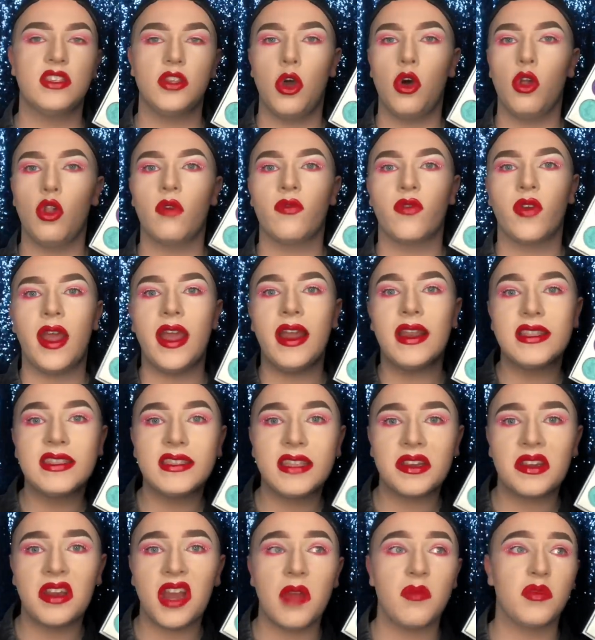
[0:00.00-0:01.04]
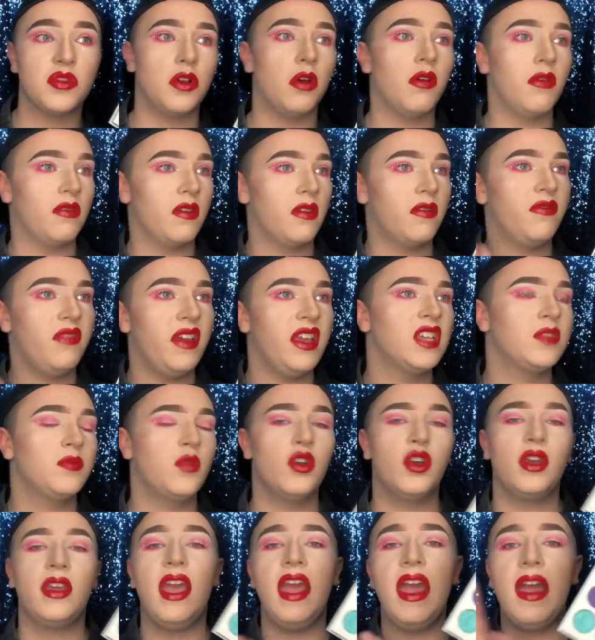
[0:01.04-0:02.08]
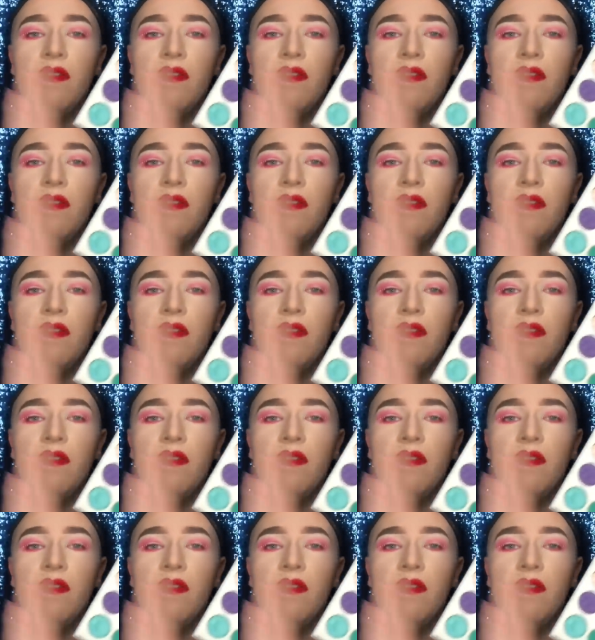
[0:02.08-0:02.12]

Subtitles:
It's all over Instagram, it's all over Facebook.